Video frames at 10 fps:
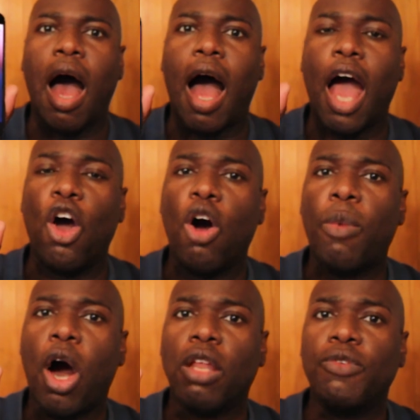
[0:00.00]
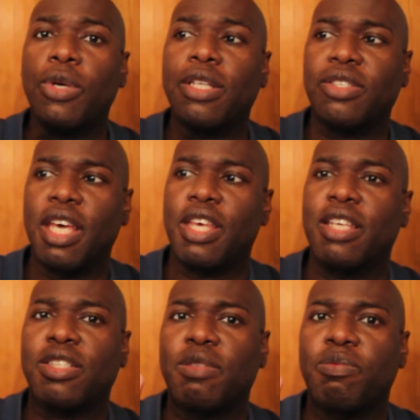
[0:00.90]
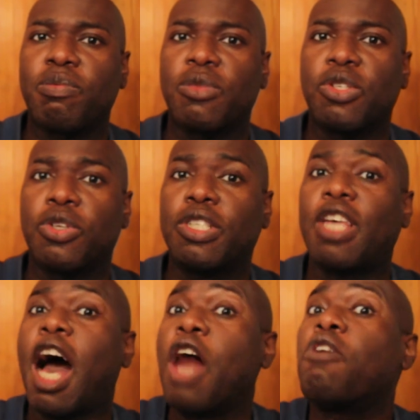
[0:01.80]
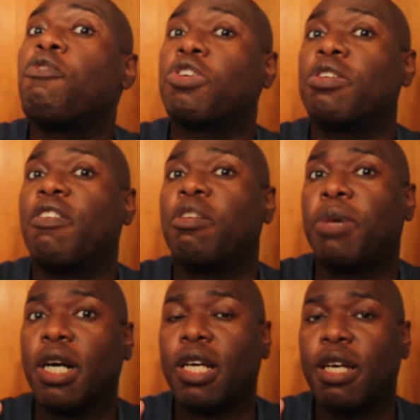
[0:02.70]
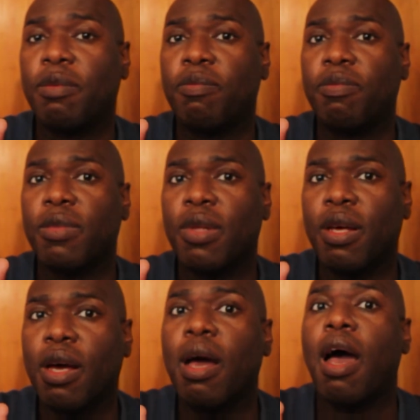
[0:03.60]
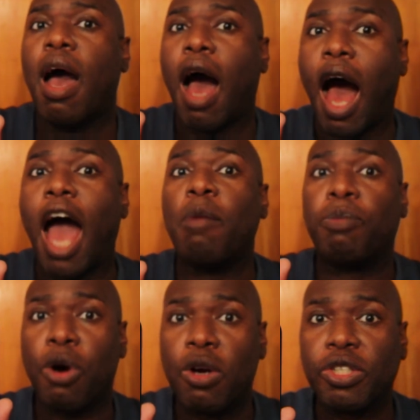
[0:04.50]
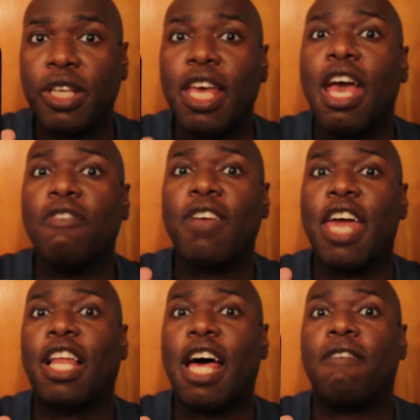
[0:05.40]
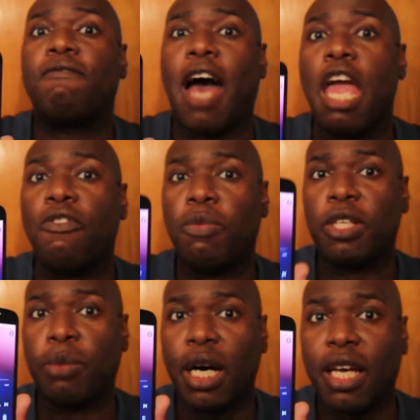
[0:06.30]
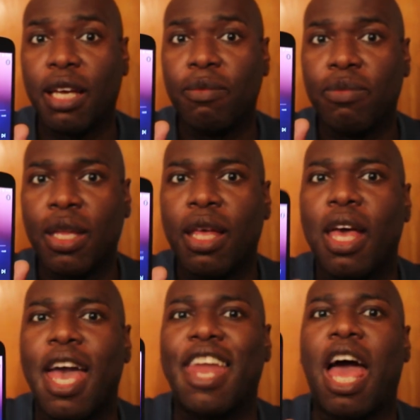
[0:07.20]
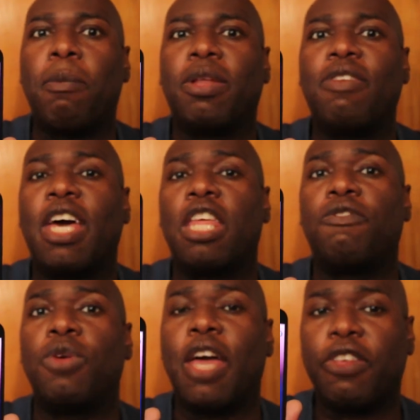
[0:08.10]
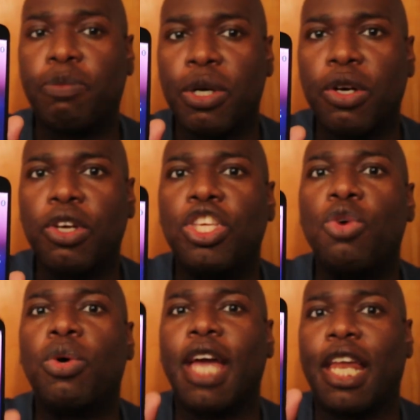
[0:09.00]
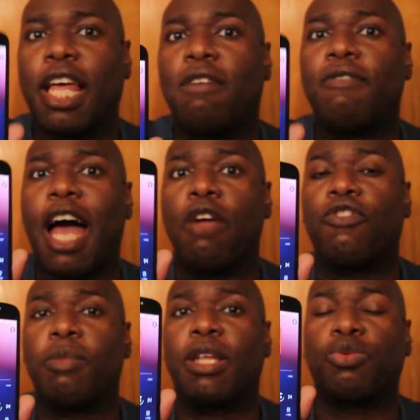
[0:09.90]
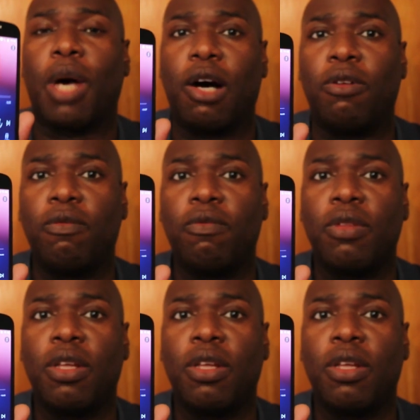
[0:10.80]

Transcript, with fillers: I hope all of you can see this. So this is the audio version of the book. I personally have gained a lot of value from this book, and I believe that if you get this book, you will gain a lot of value from it as well.